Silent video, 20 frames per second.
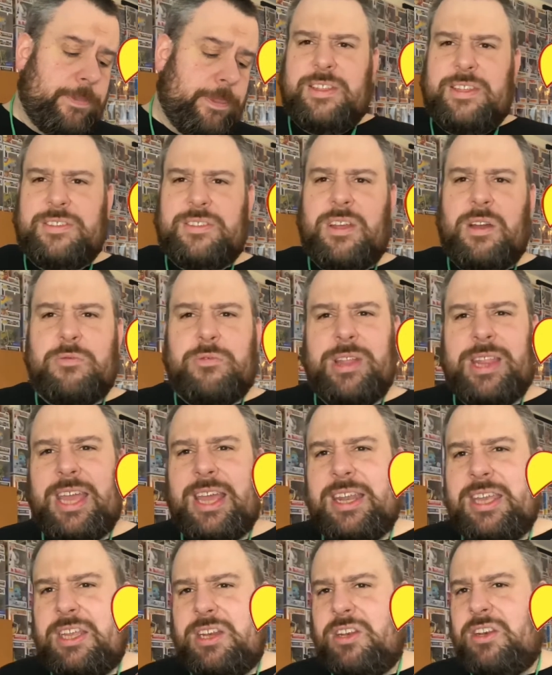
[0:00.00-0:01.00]
there's not really
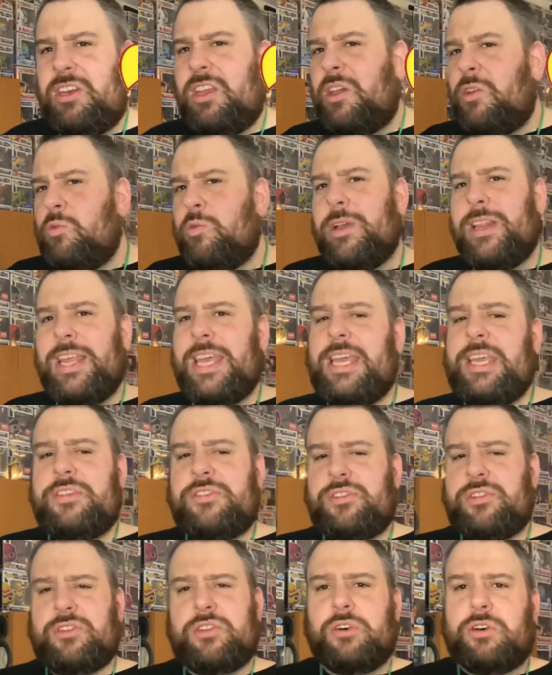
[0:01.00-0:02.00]
any new release
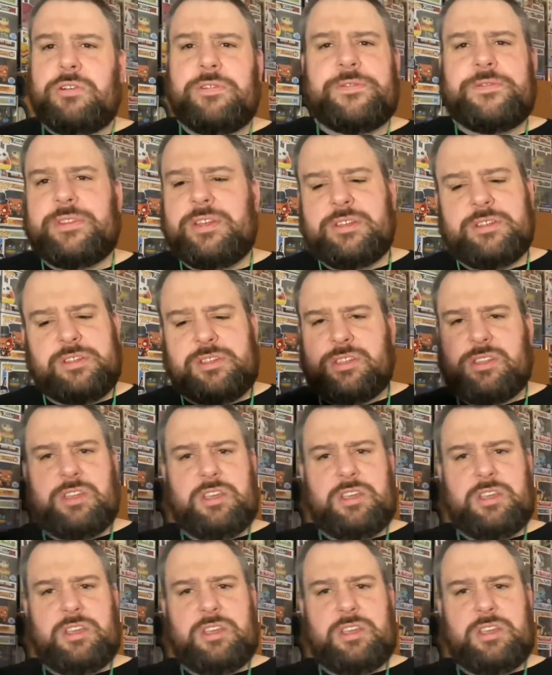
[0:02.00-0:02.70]
stuff that's,